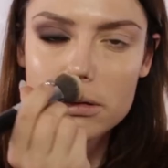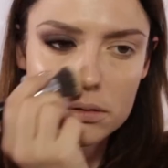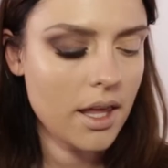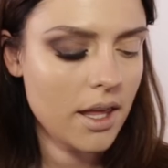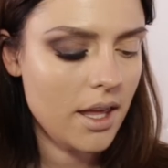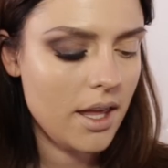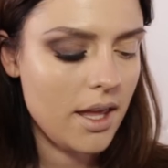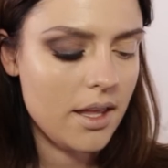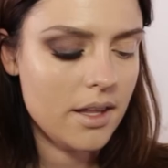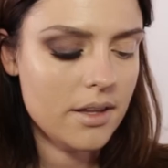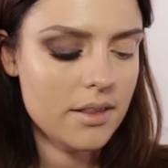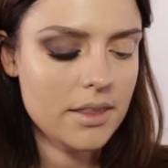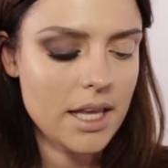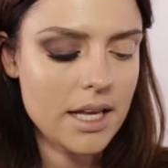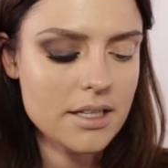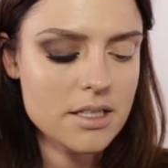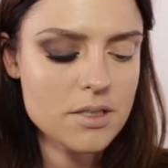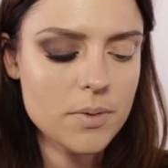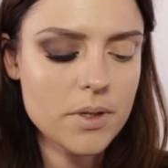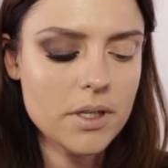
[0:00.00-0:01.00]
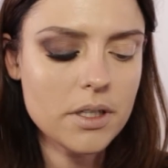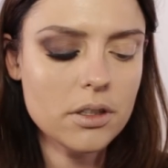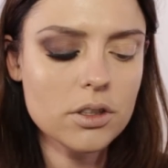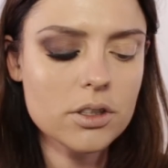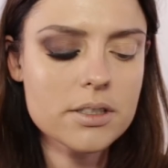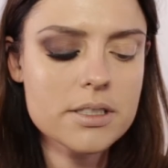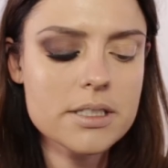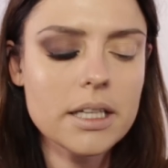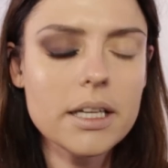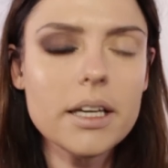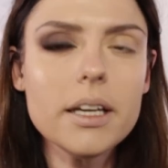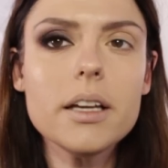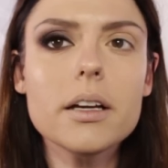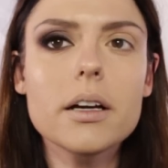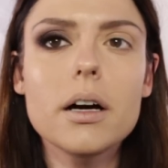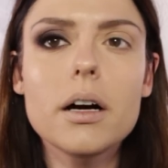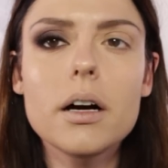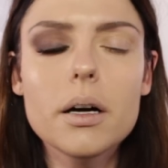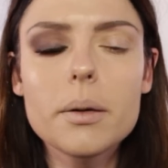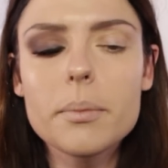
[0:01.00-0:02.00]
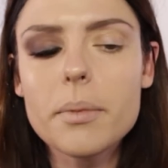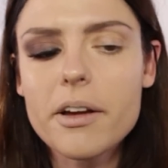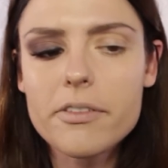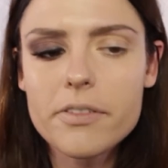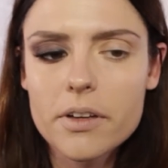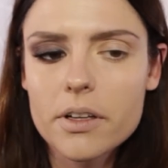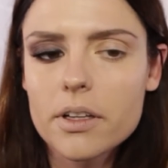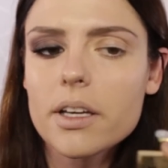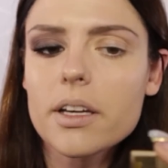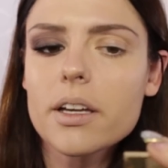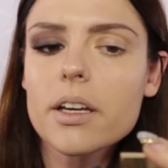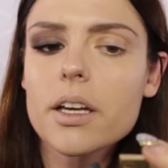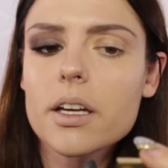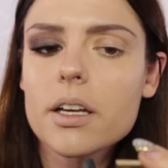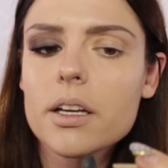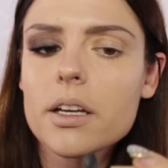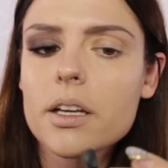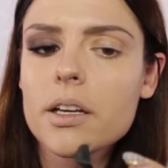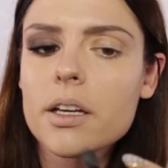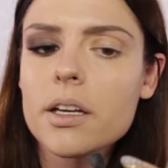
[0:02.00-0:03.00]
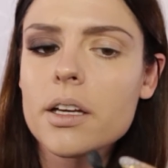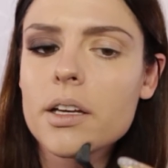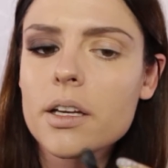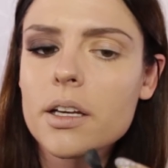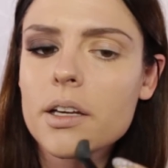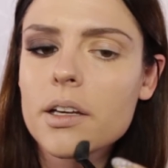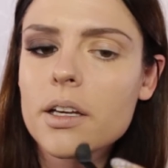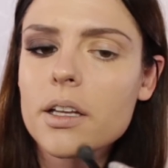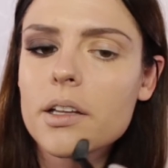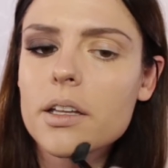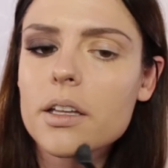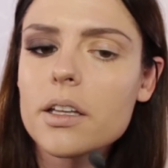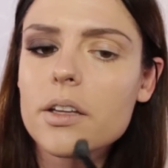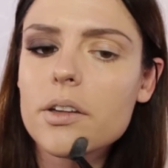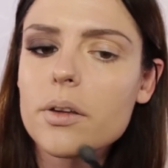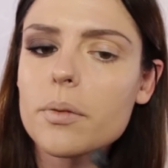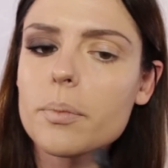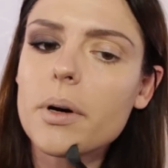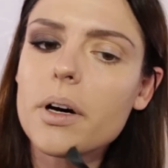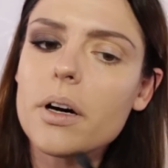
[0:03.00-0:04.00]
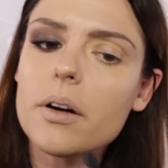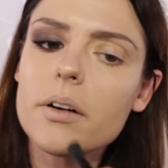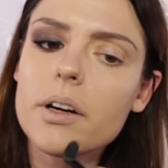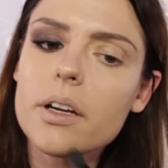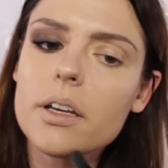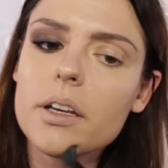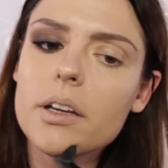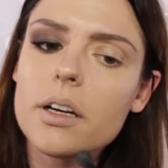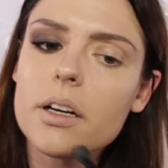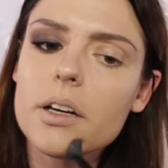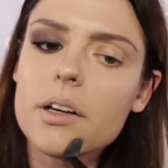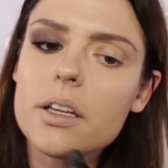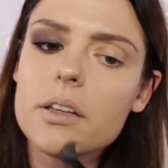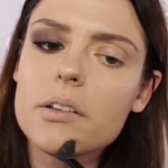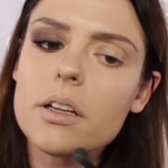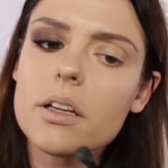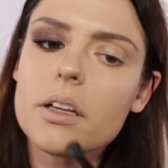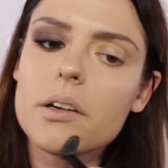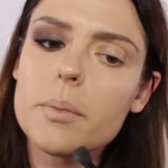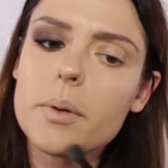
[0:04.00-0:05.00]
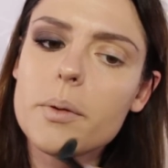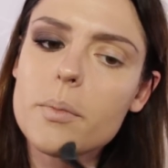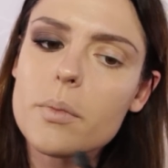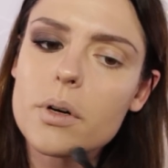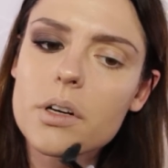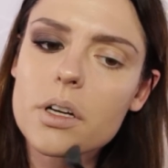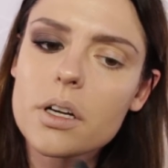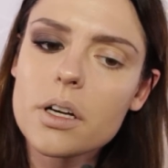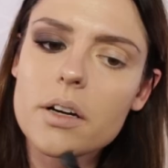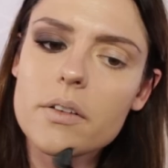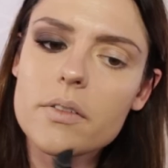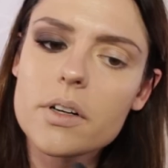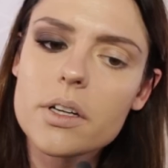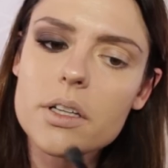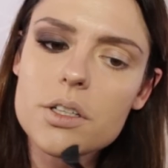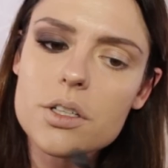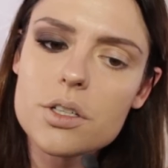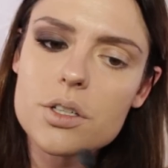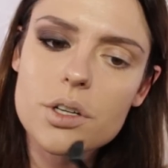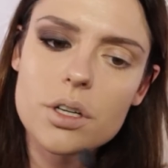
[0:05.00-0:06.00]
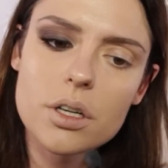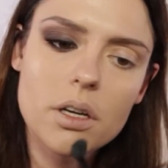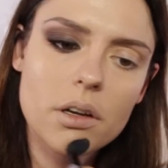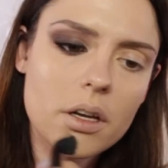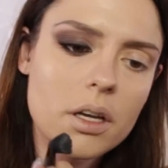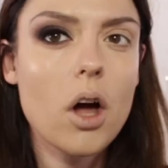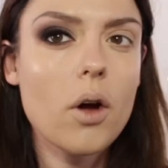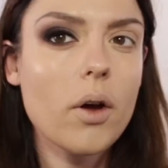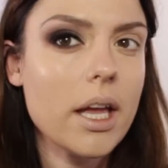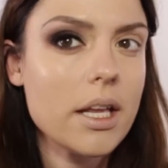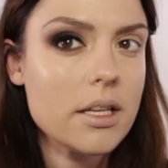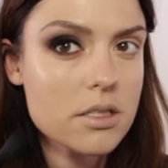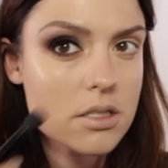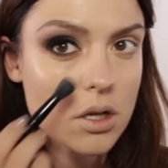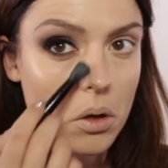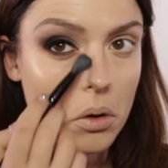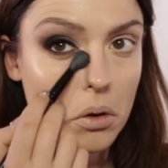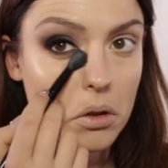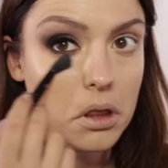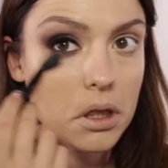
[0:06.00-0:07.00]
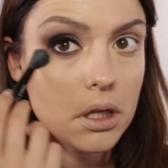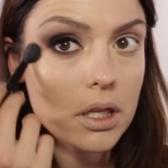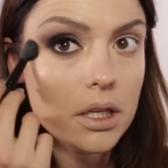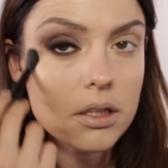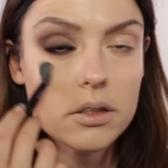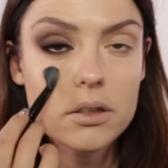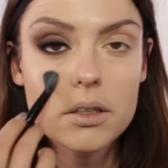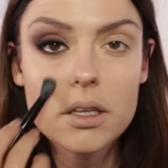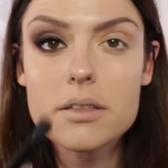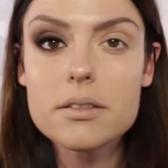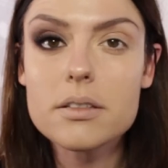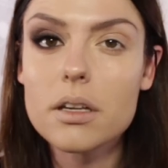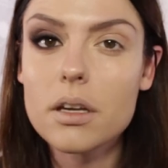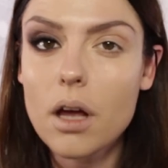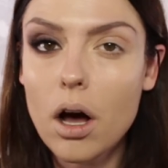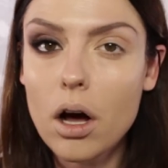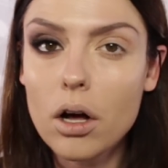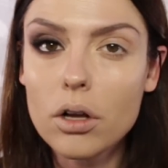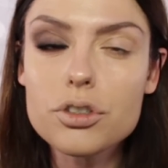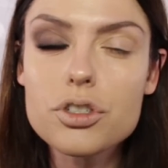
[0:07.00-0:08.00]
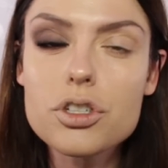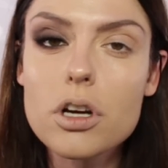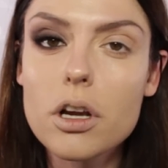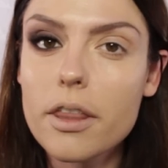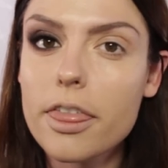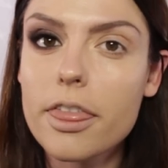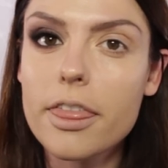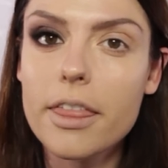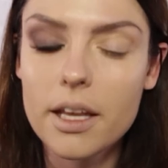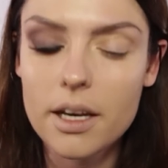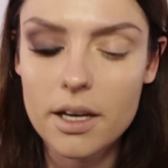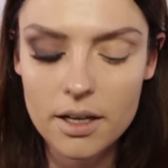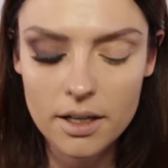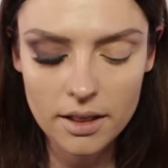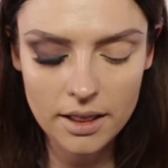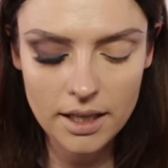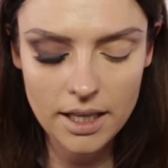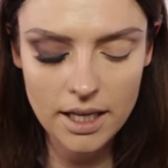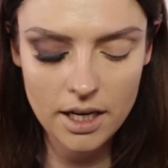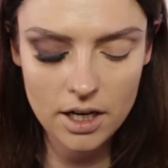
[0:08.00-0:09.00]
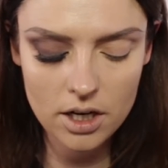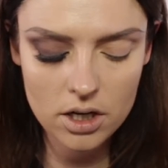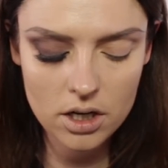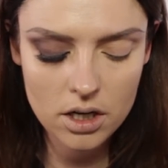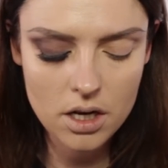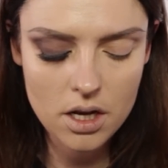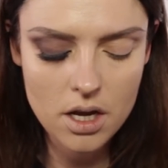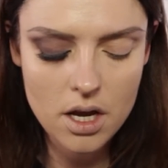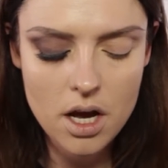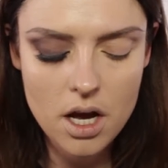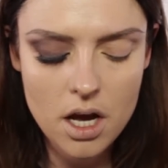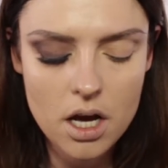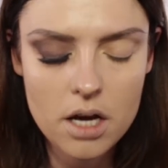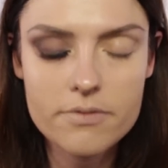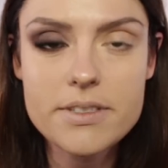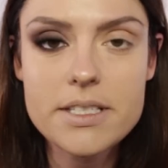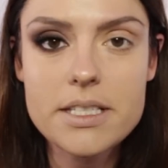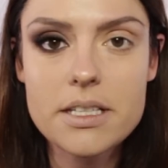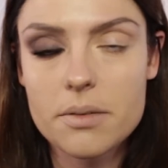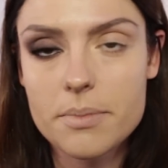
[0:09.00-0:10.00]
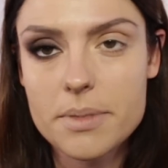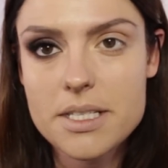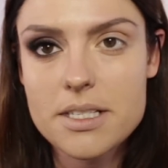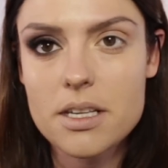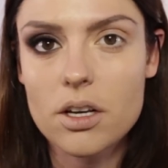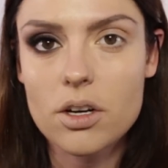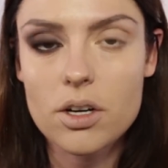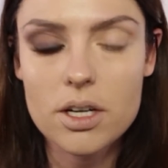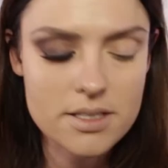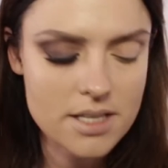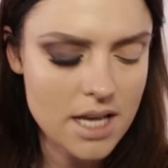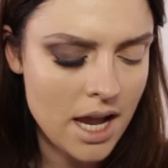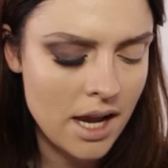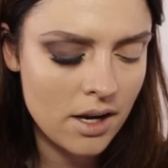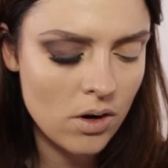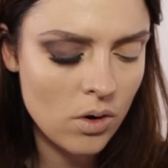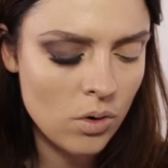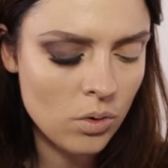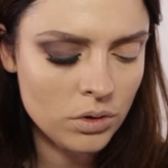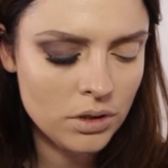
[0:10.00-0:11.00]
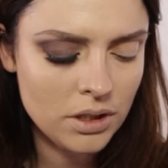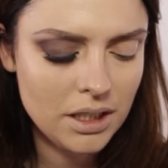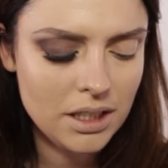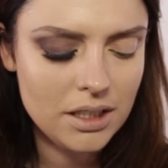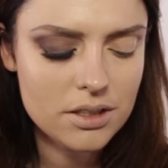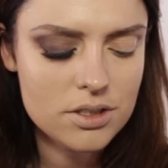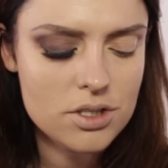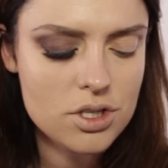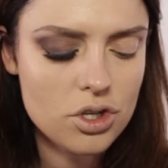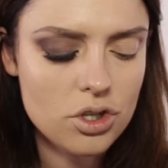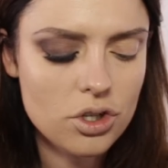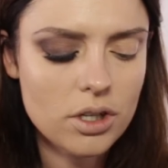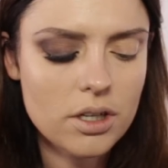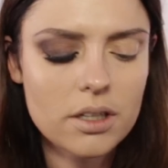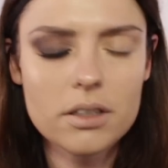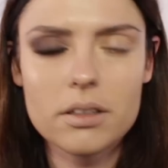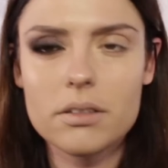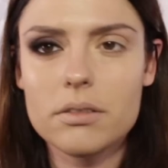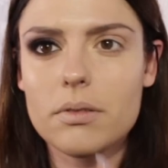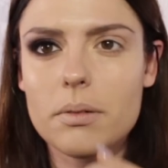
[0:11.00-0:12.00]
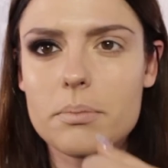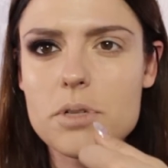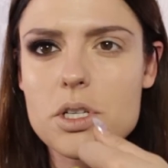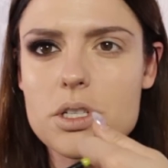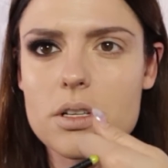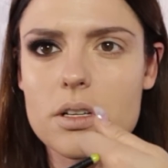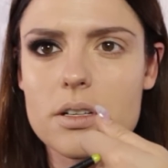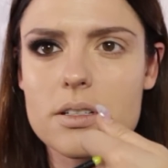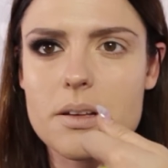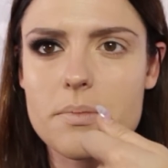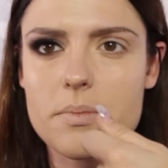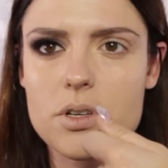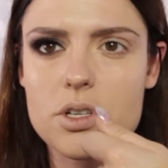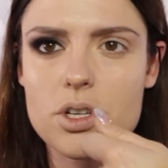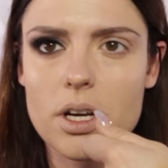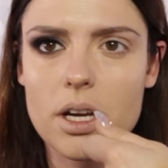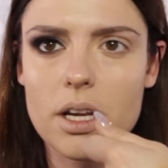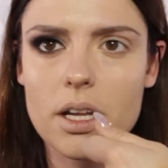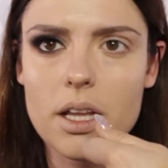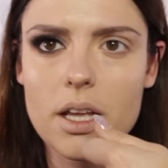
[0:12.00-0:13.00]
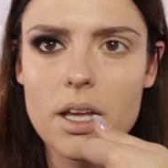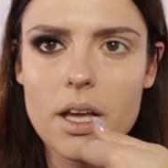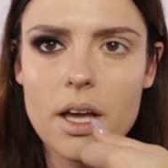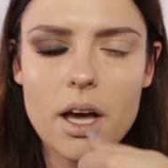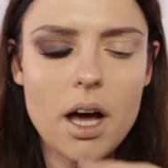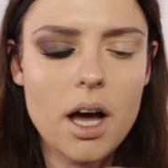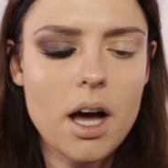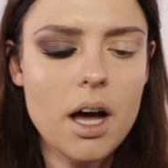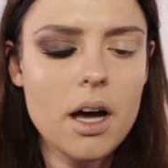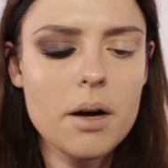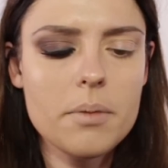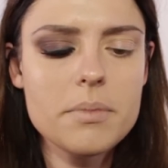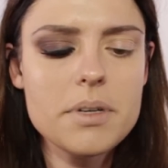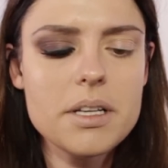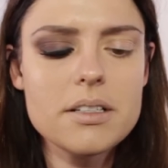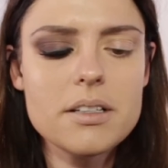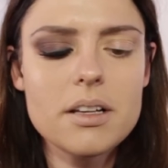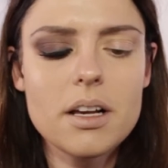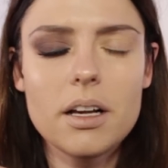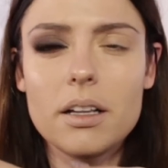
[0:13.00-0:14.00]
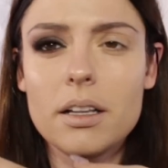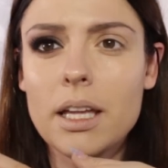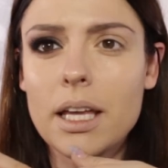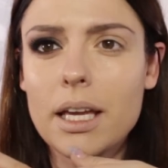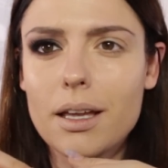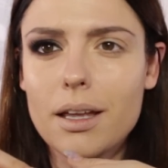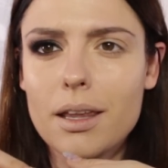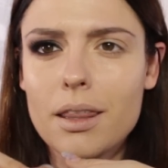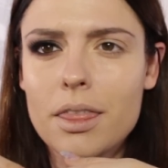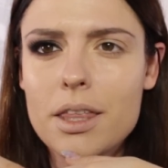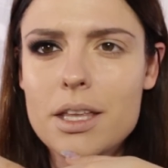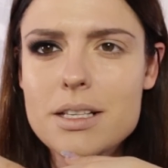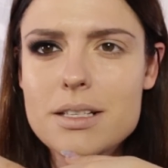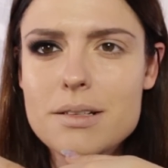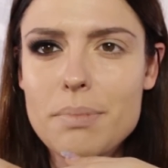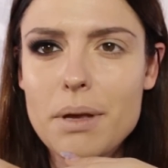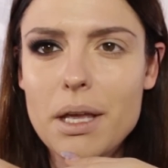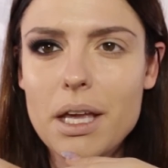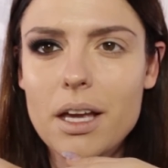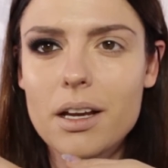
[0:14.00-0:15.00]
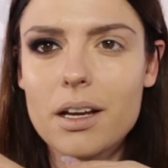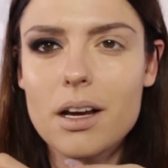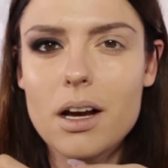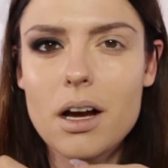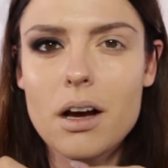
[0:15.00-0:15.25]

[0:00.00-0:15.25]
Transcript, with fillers: and that's what it looks like um, I feel like this spot right here needs a little bit more coverage. Okay, so this is an ultra thin layer of Cinema Secrets. I only took, I'm just gonna demonstrate, um, like this big